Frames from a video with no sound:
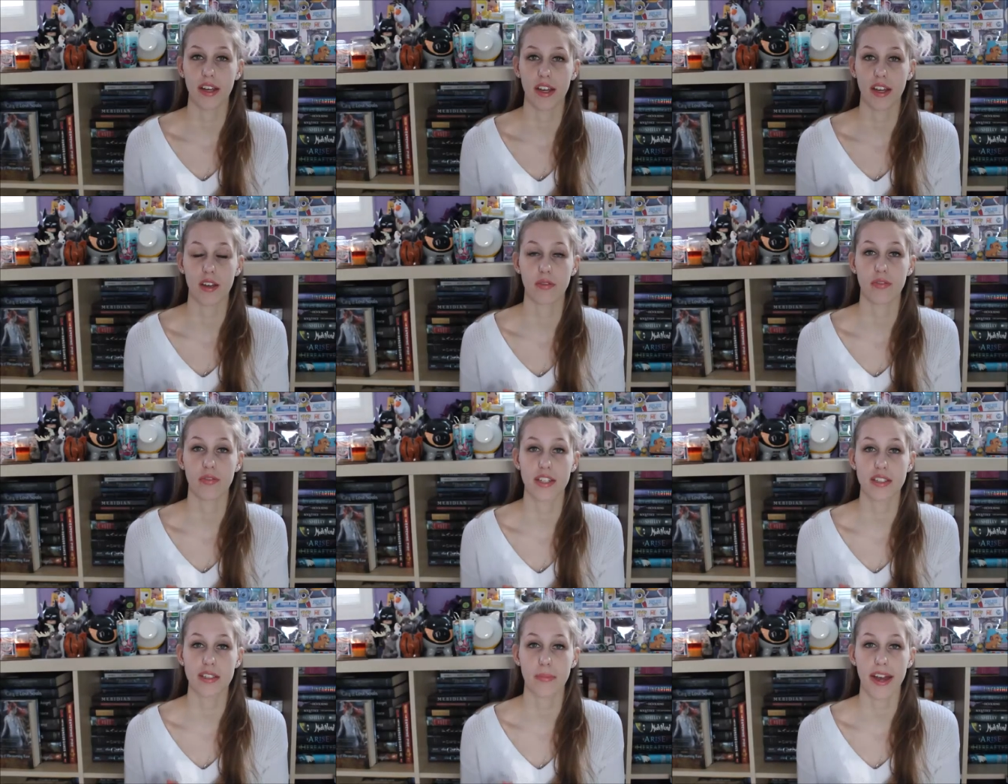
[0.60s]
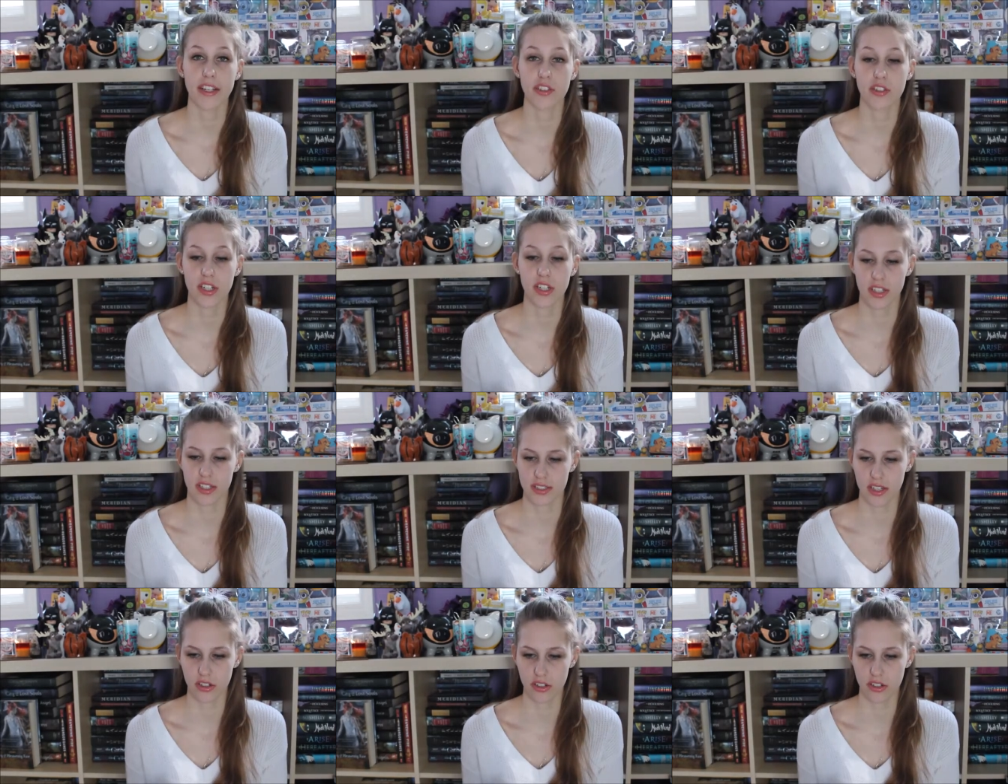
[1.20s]
Becca Fitzpatrick.
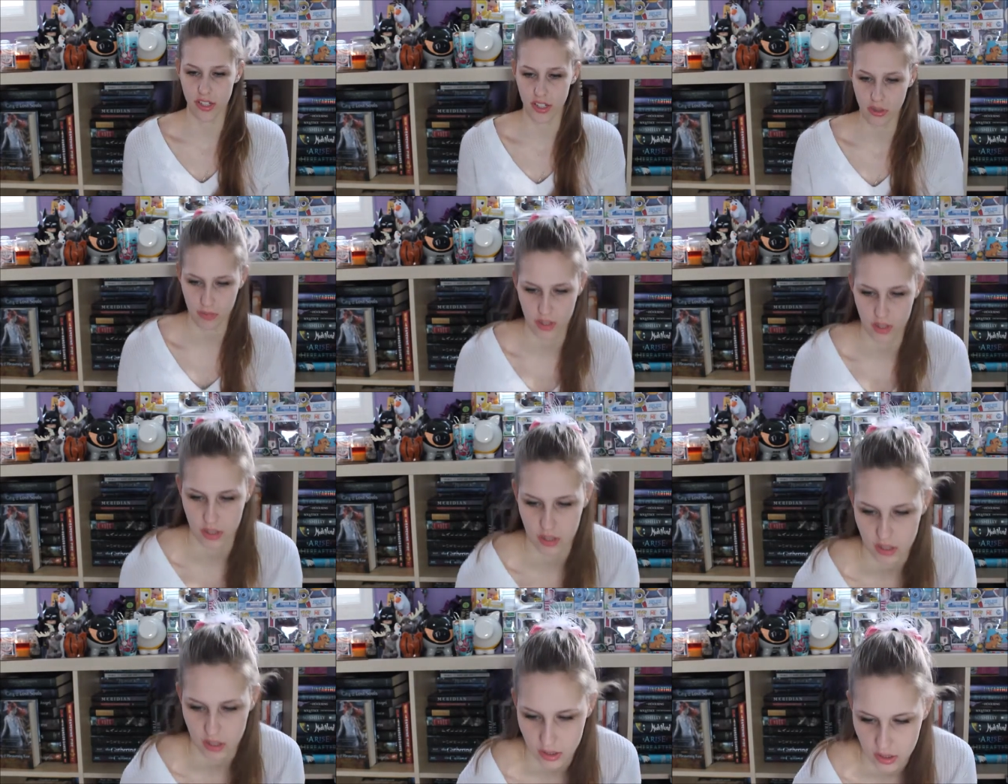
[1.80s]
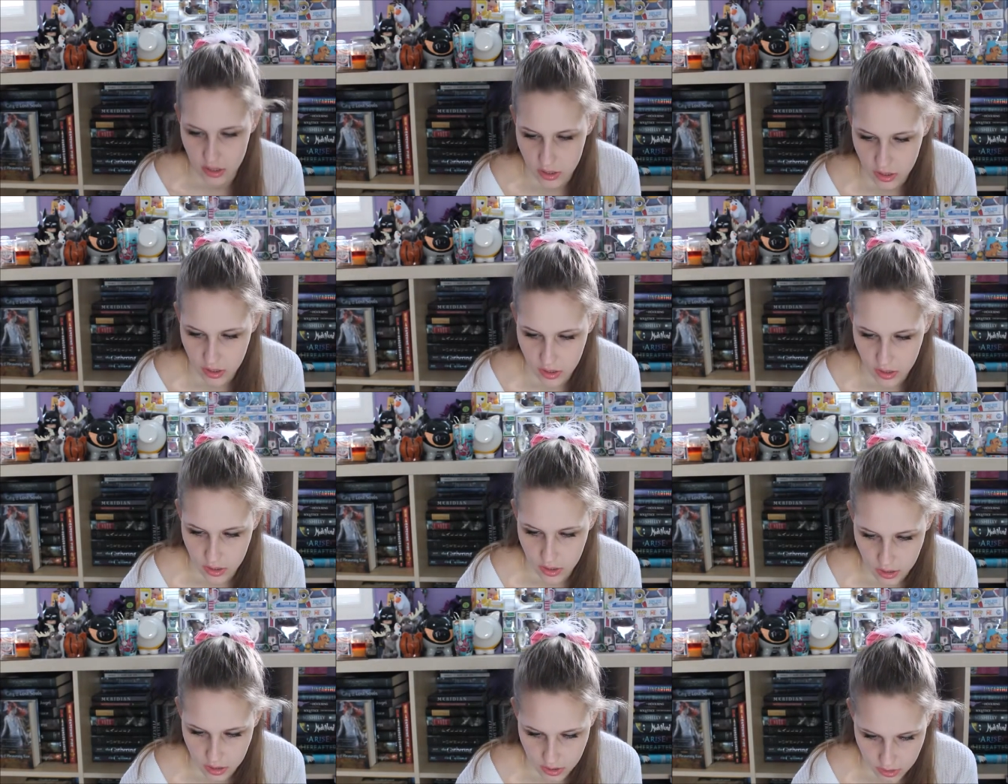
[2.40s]
Is that her name?
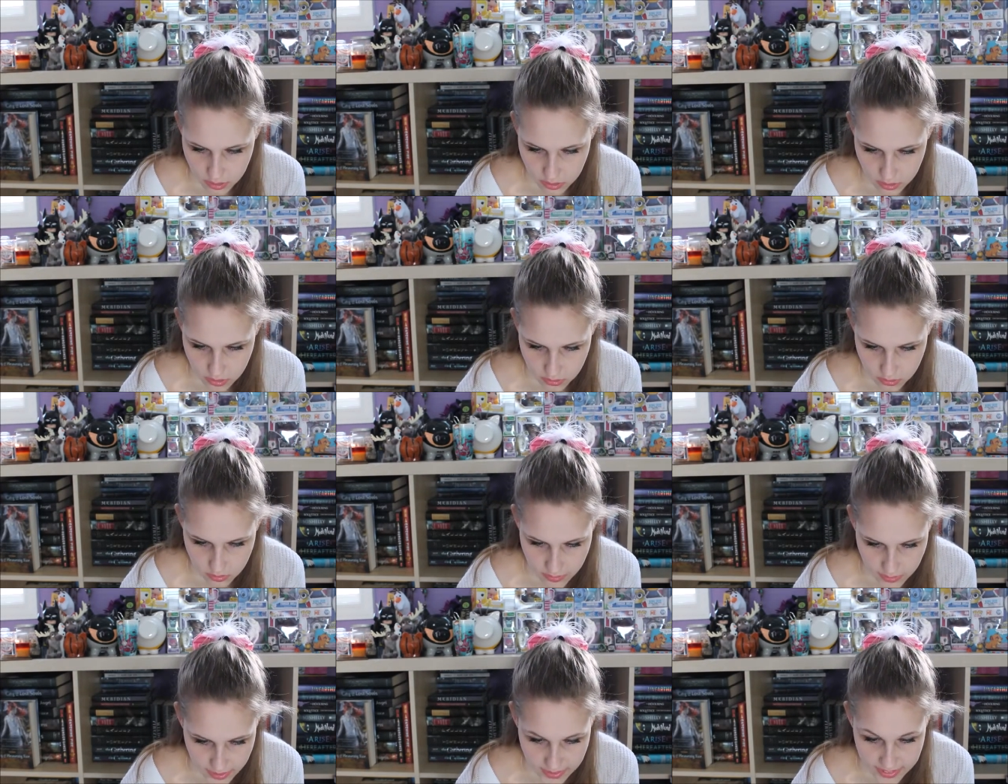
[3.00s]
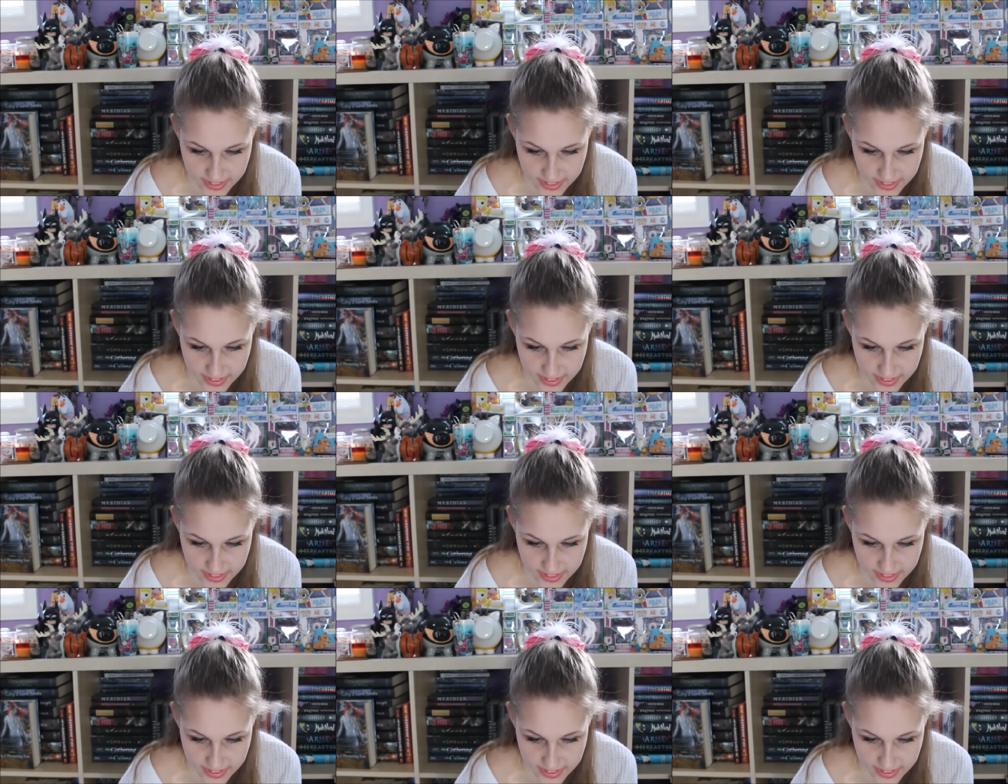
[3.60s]
I don't know. Ah, it